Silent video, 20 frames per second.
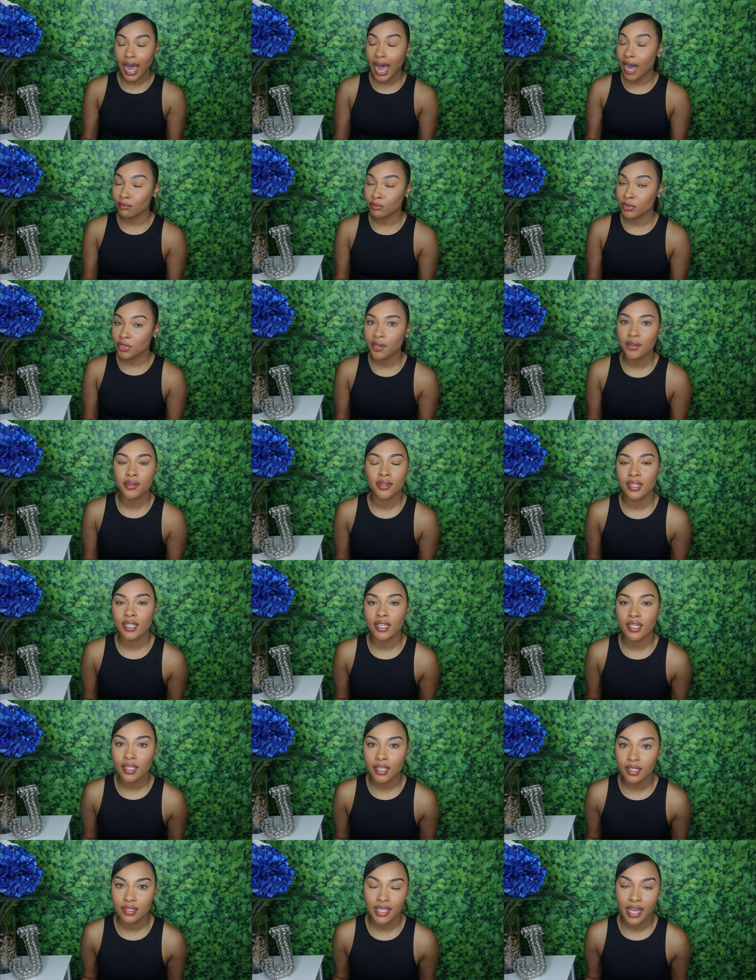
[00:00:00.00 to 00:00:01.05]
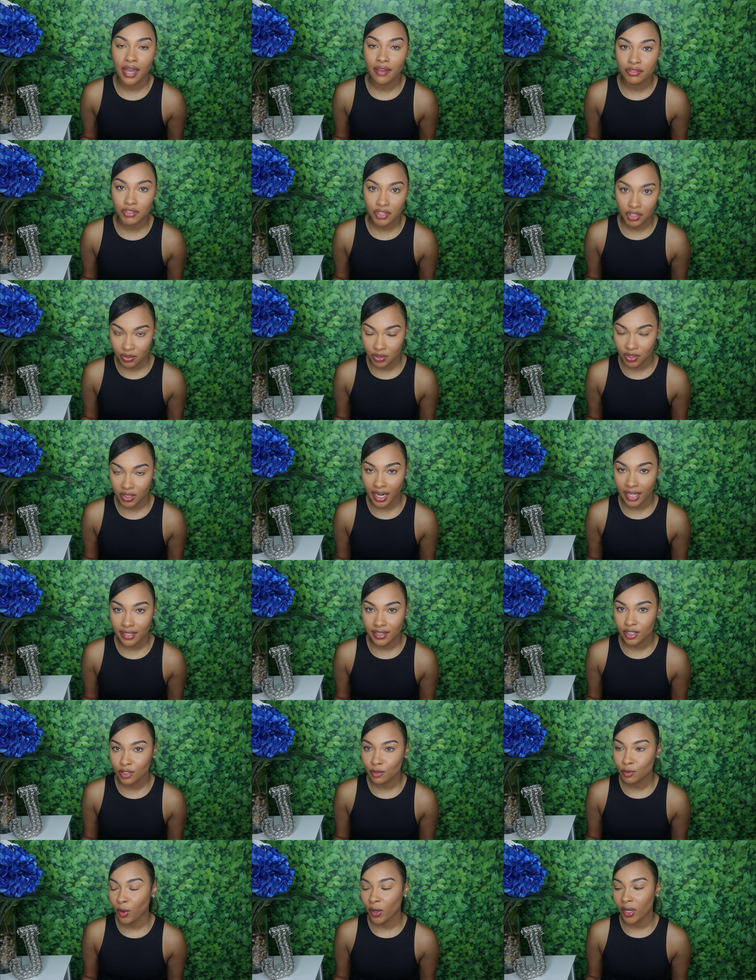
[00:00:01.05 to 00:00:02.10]
I'm totally against having children at
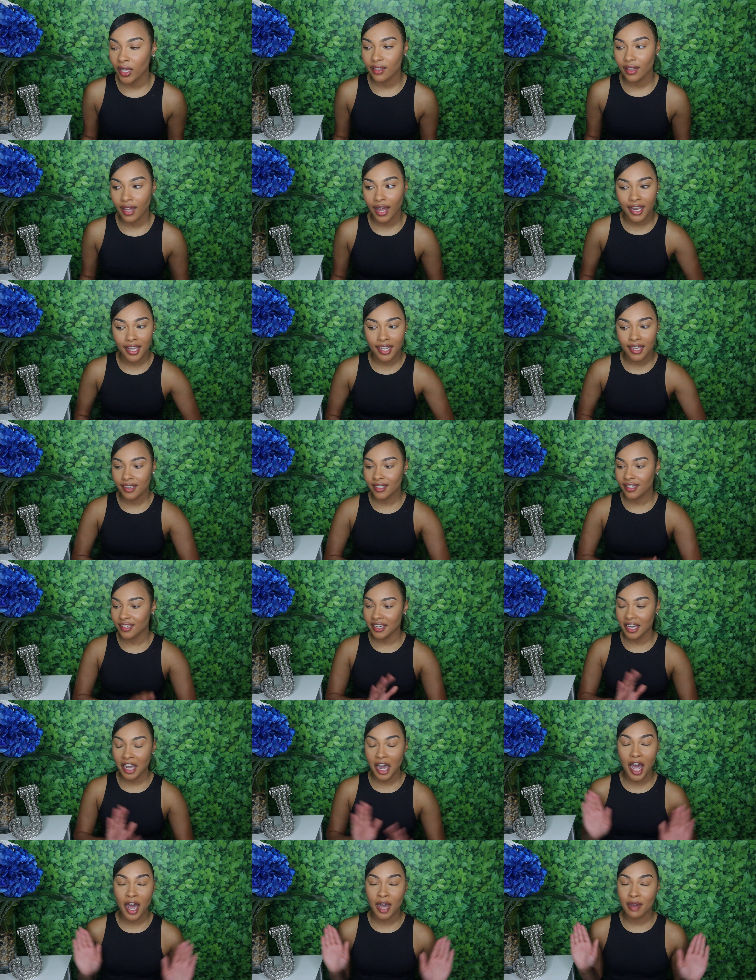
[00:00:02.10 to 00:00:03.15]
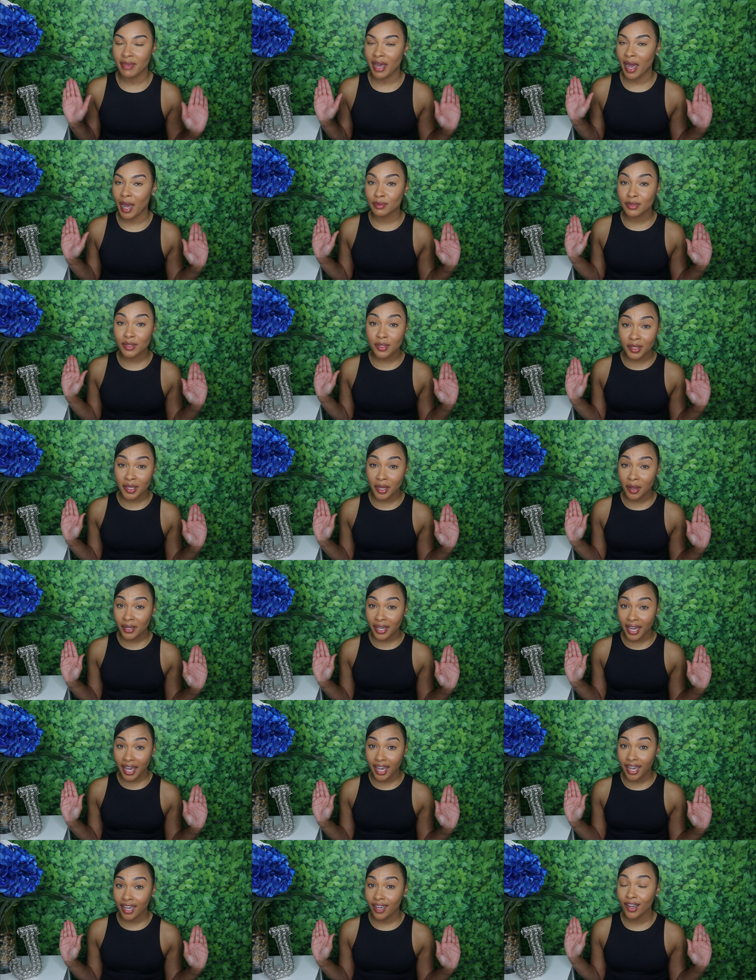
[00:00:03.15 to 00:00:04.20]
this point. Like, I'm absolutely
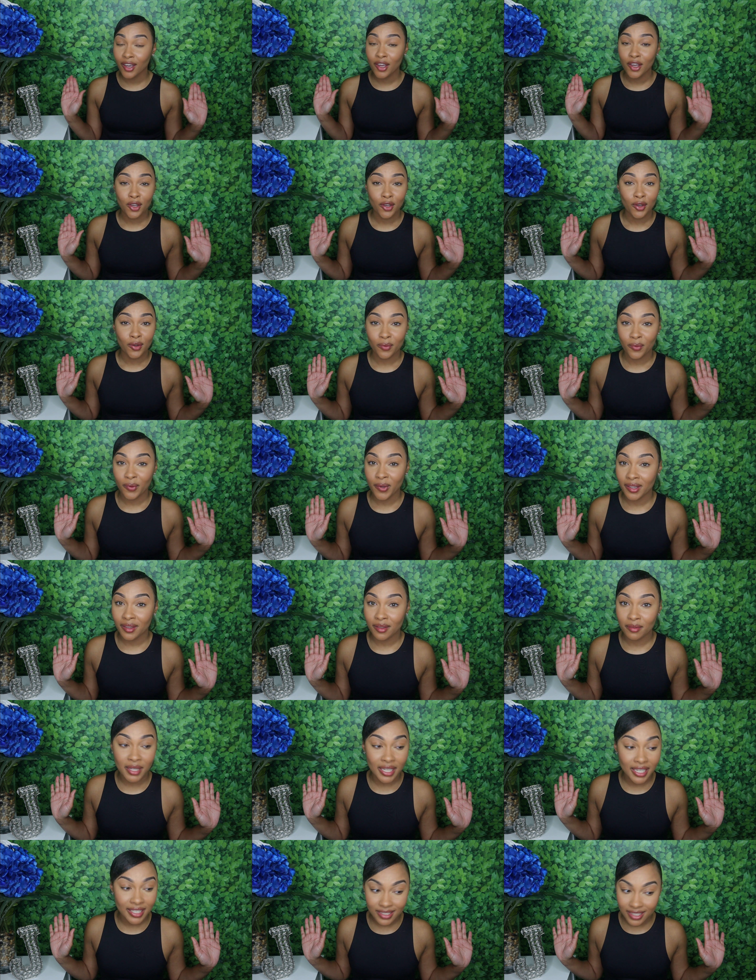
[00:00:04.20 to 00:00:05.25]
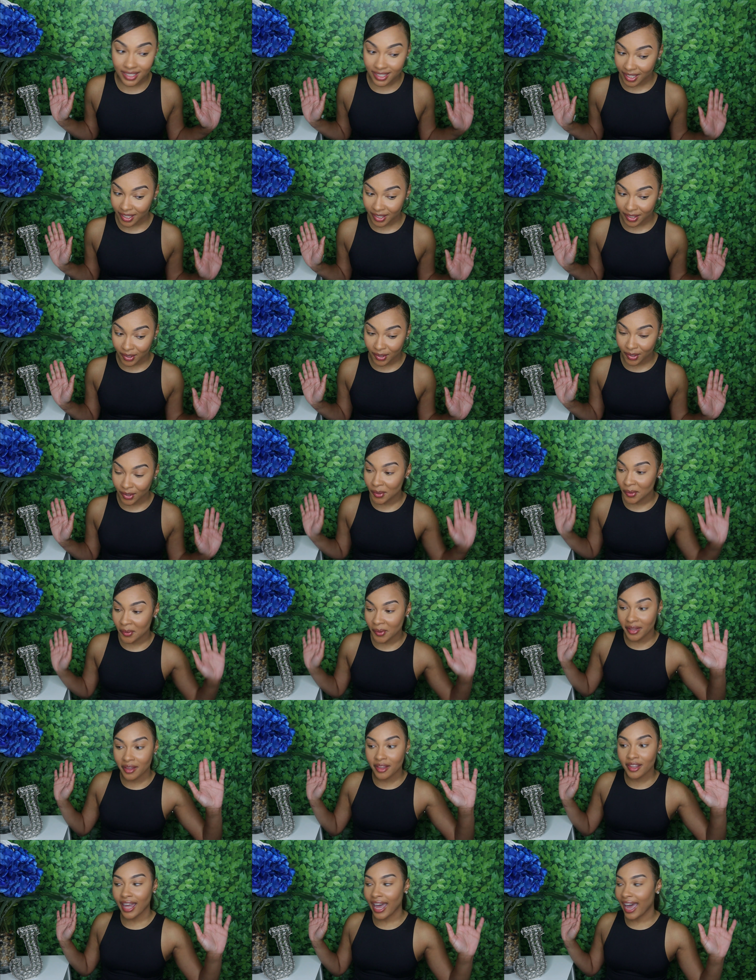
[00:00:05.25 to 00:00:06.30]
okay with being single,
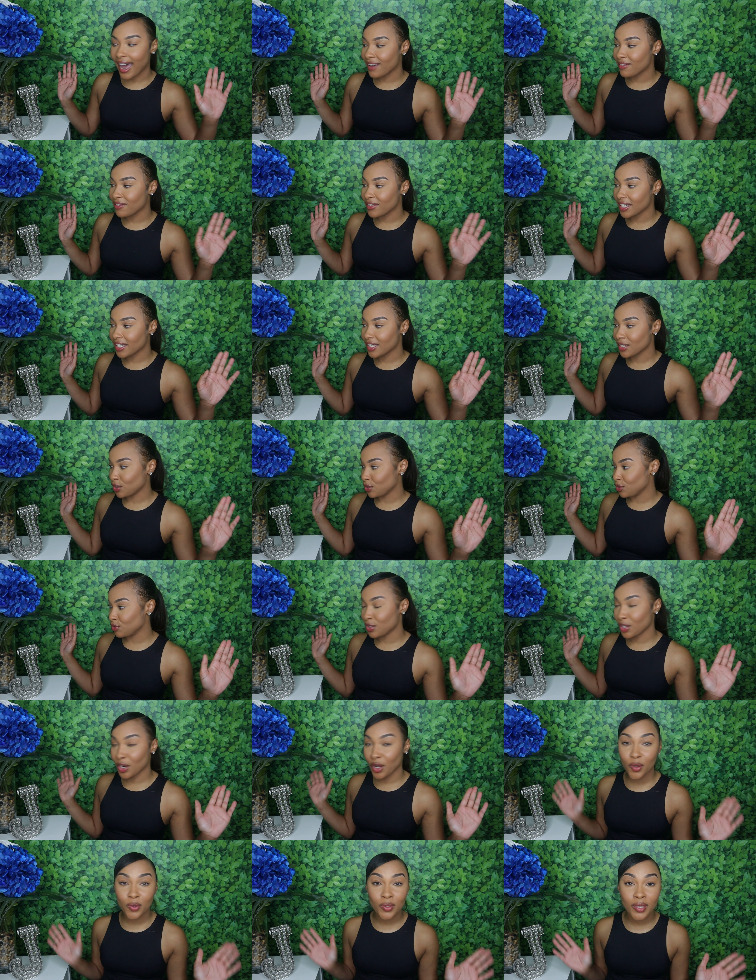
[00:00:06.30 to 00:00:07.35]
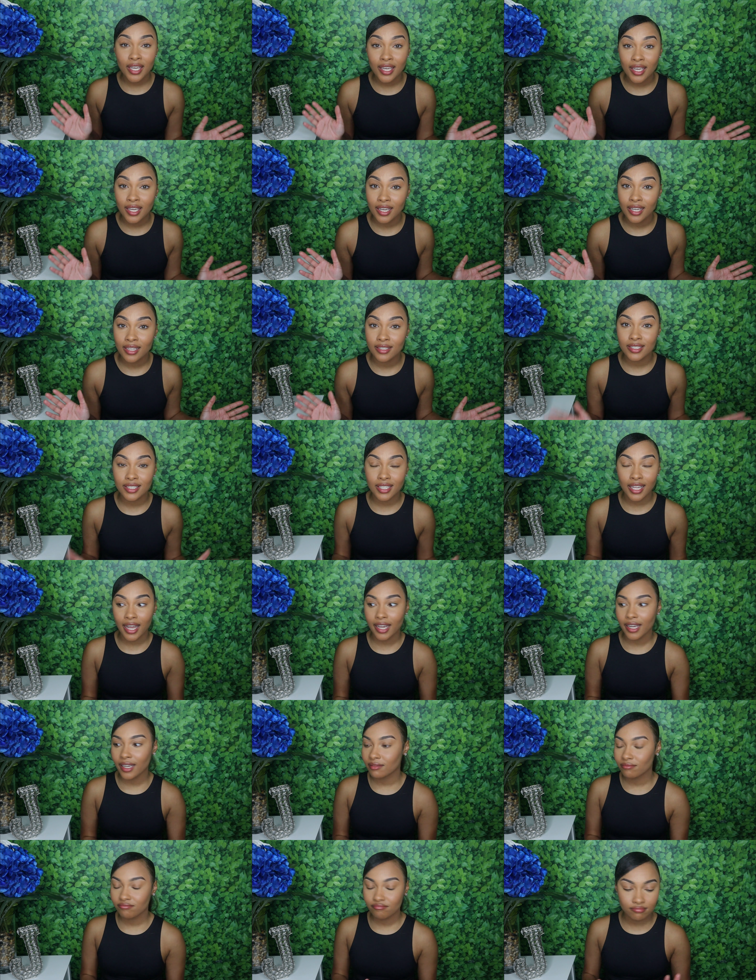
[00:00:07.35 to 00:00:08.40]
with having no kids.
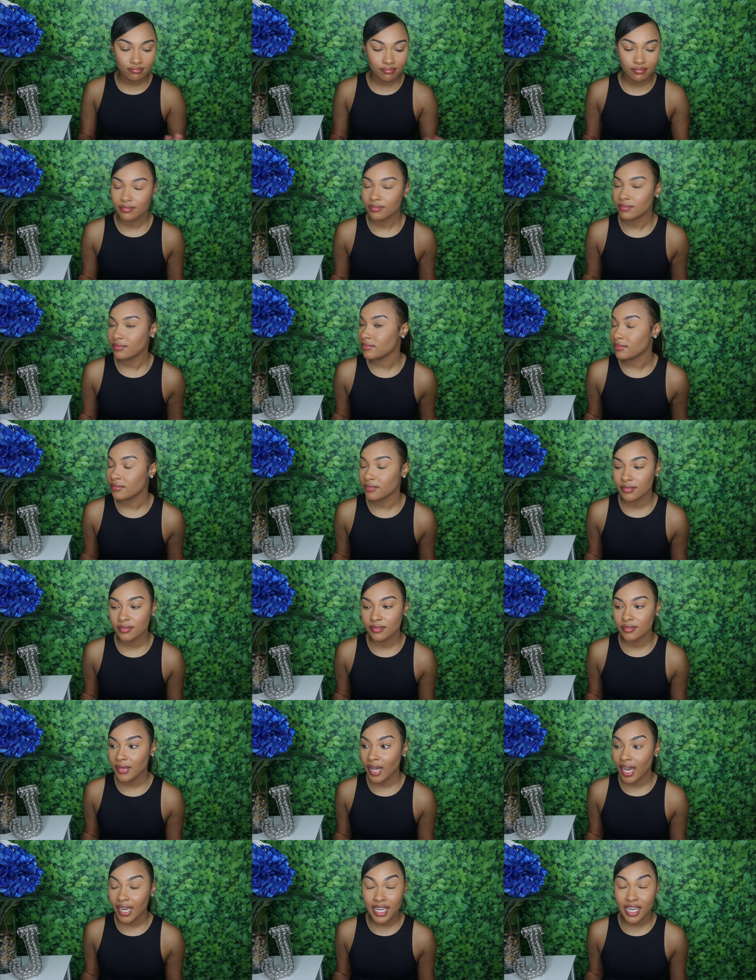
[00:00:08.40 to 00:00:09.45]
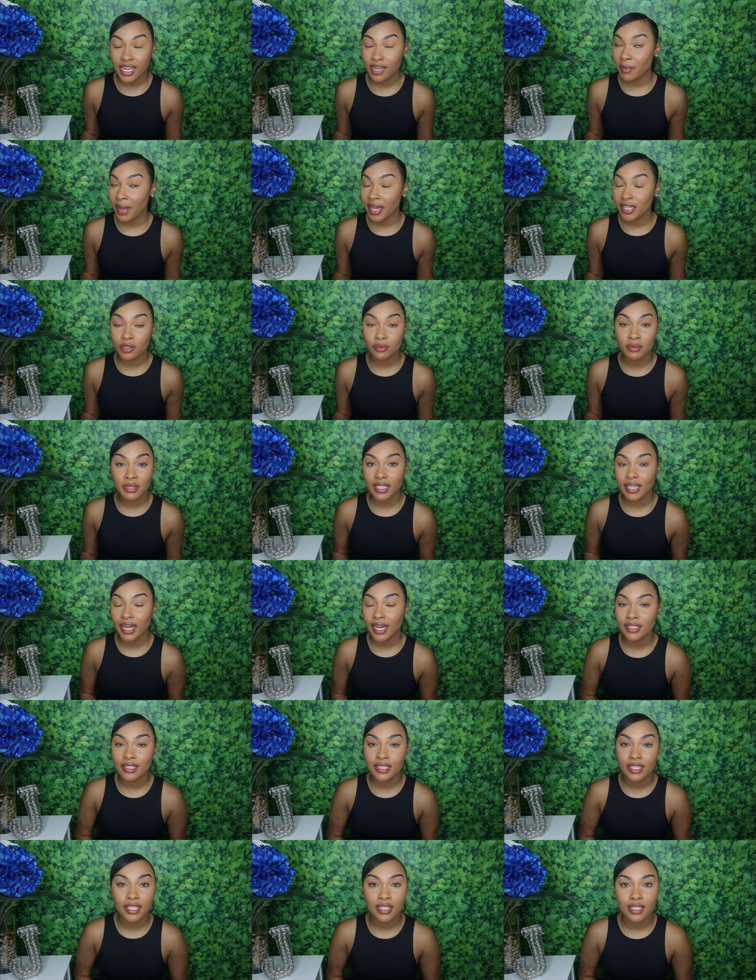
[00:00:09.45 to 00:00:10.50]
Like, I can't imagine being
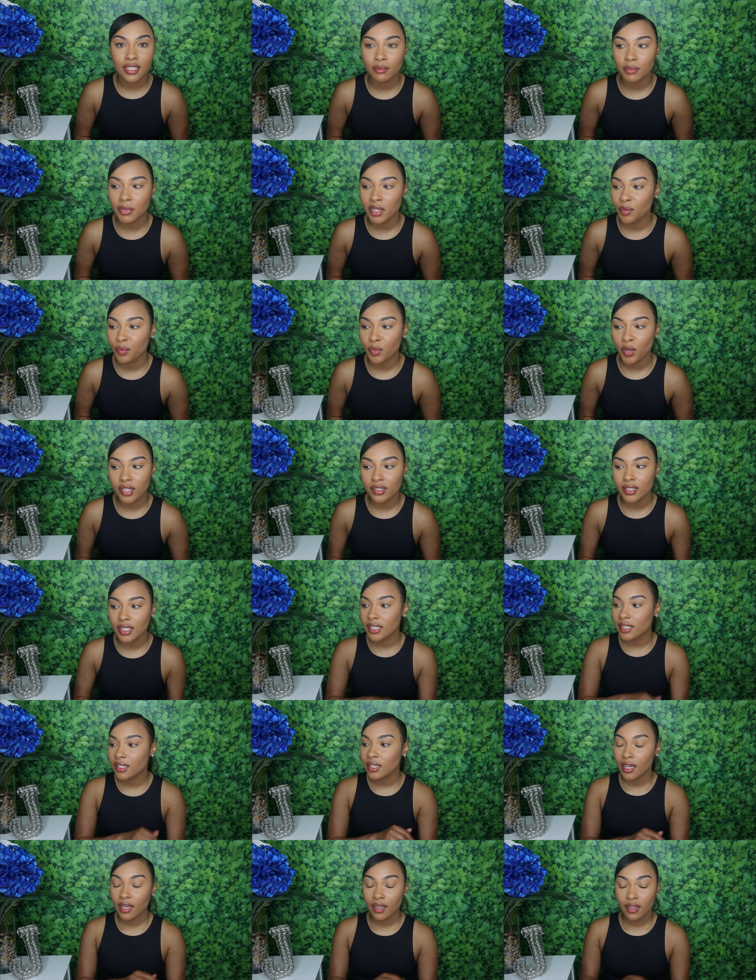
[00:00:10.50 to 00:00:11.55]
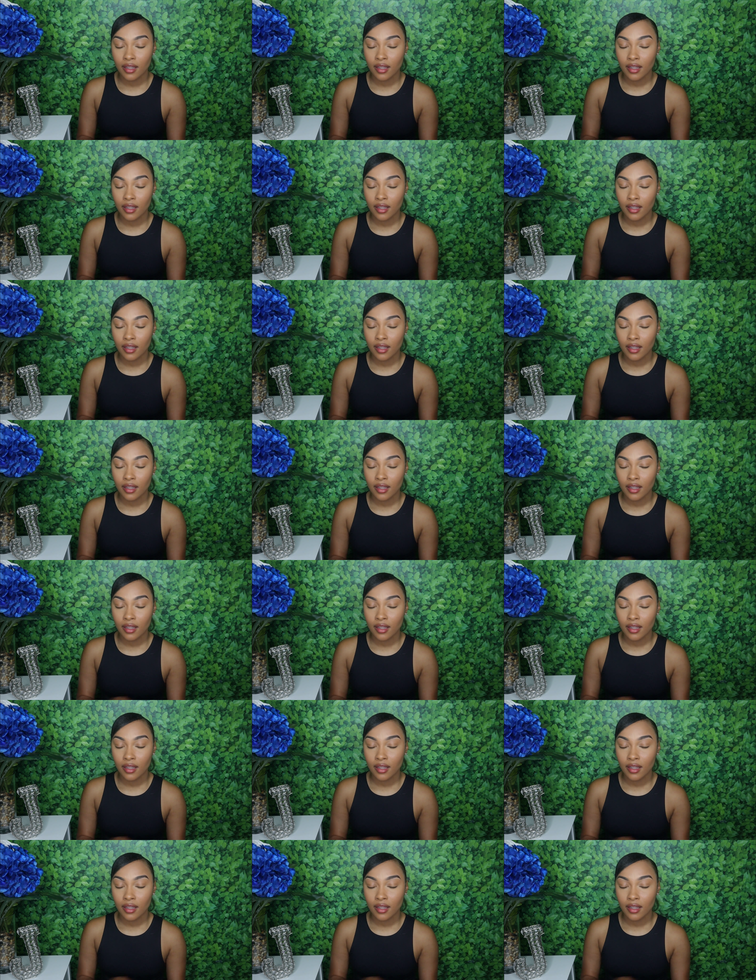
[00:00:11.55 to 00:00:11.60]
nineteen and being pregnant.